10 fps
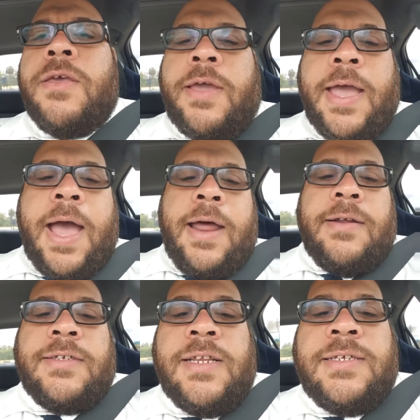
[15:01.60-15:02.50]
You can
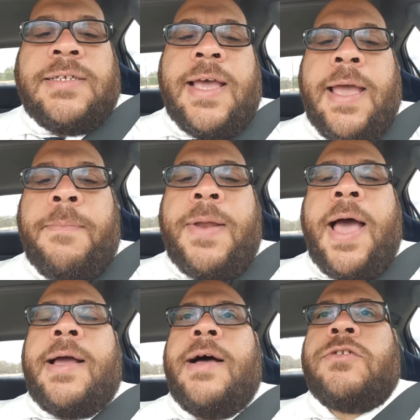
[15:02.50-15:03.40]
honestly say
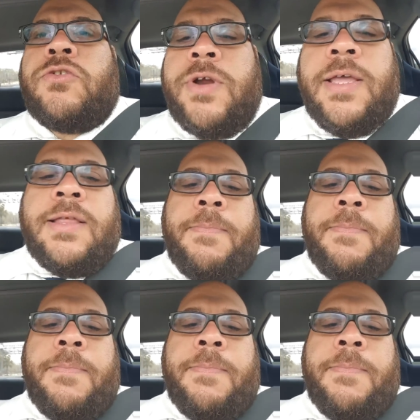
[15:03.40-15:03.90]
Black Ops 3,